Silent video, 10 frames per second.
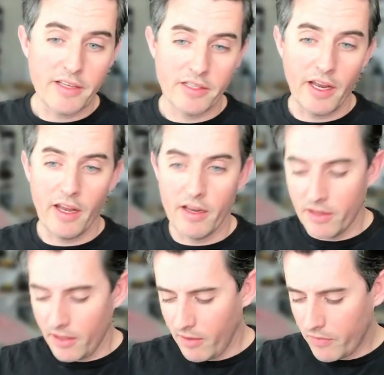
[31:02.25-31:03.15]

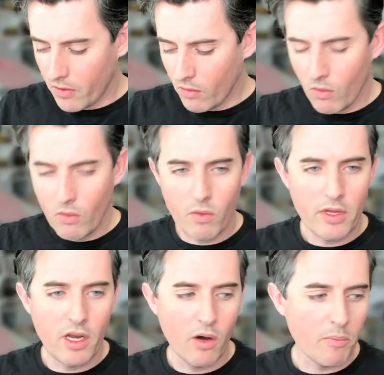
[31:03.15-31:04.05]
And if
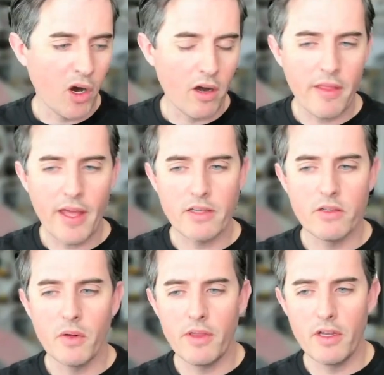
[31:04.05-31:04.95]
part of that
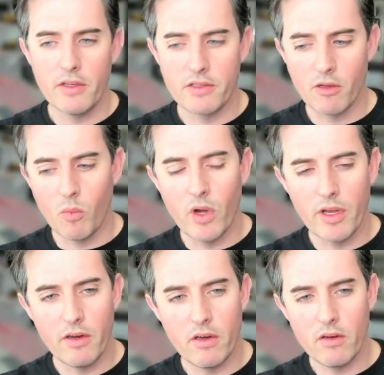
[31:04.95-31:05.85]
too, I think, is
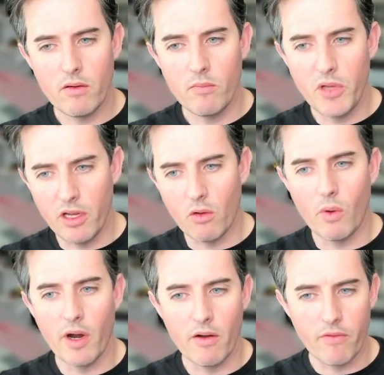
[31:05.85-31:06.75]
somewhat being
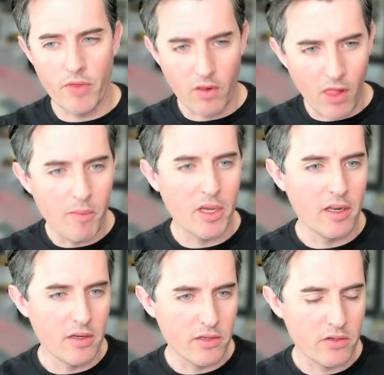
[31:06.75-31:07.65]
aware of the climbing
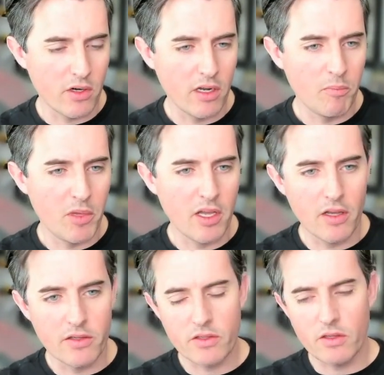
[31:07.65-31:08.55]
industry, because